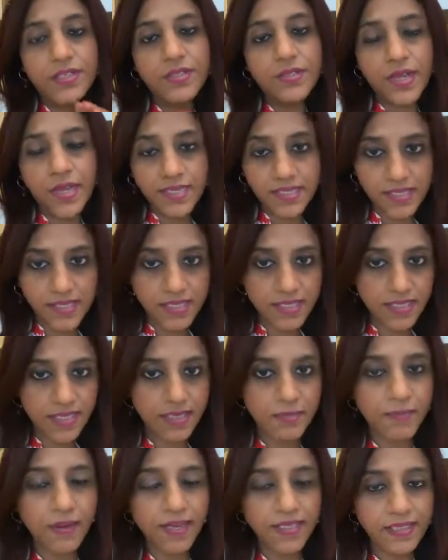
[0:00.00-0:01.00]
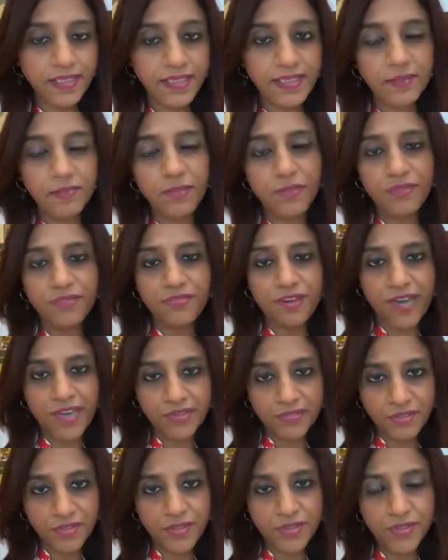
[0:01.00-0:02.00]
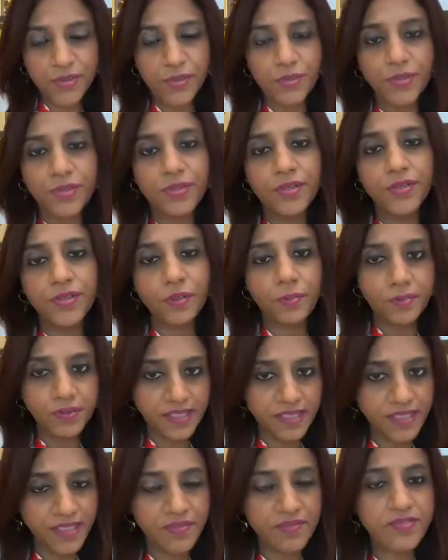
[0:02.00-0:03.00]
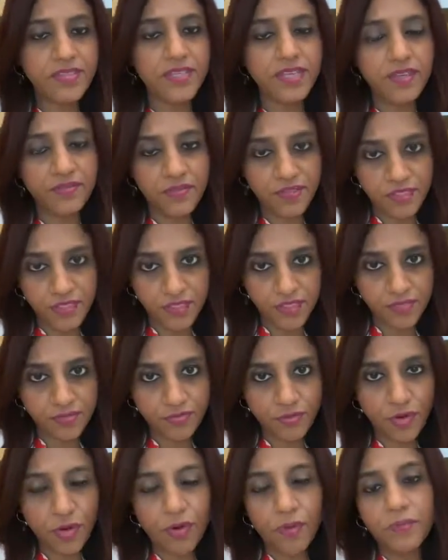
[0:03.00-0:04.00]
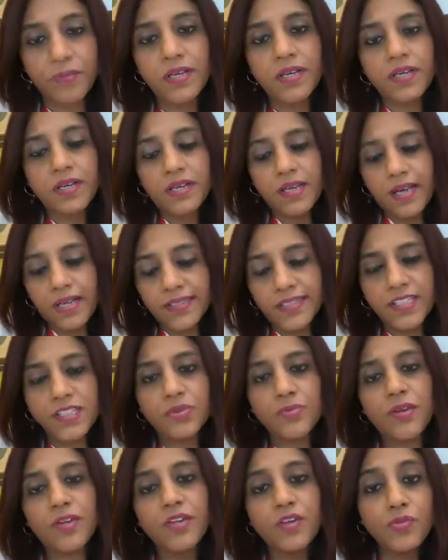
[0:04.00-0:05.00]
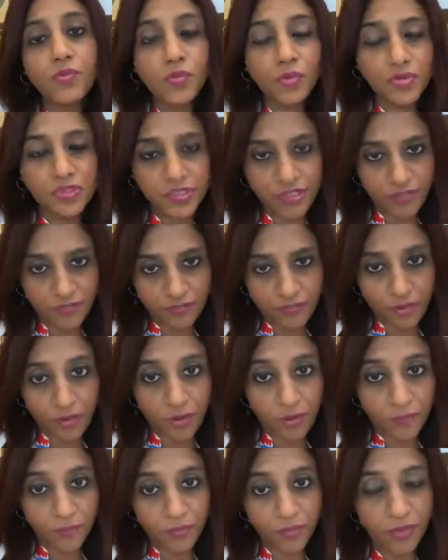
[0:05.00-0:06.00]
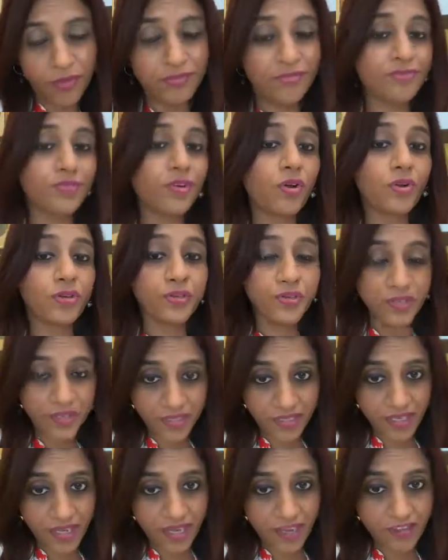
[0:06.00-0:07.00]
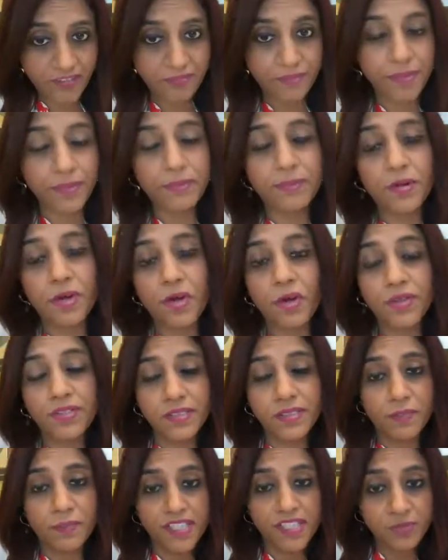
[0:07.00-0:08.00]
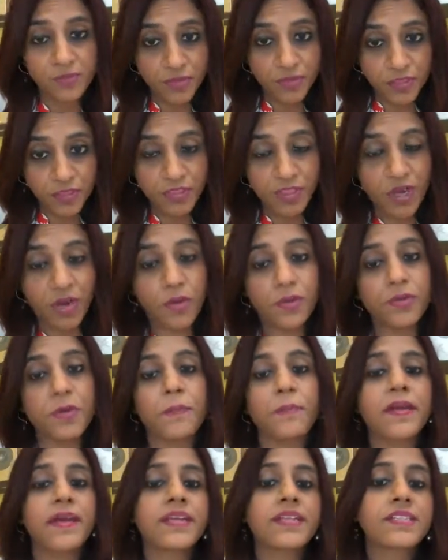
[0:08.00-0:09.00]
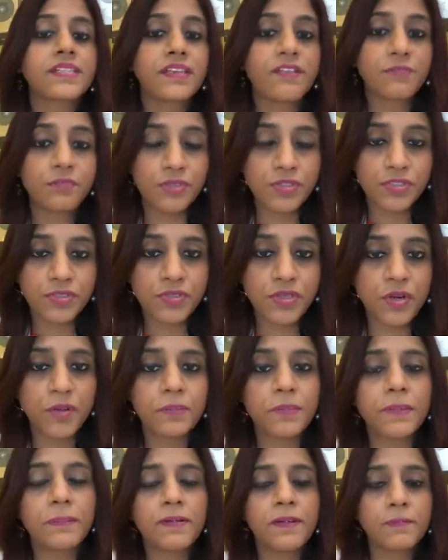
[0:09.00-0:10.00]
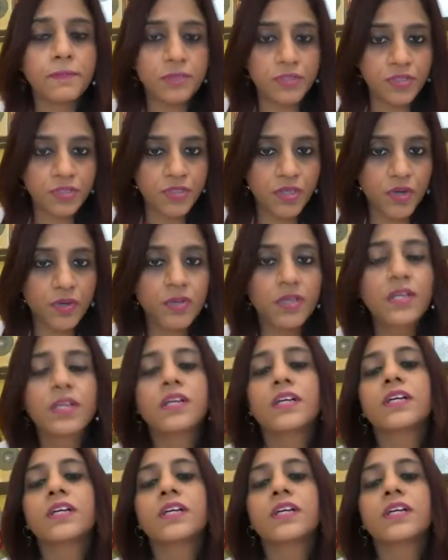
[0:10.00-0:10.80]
So as I said, by the time you're 5 years old, your beliefs and everything is formed, and that's where your wounds are formed, of not good enough, or somebody's put you down, your parents have put you down, people have put you down.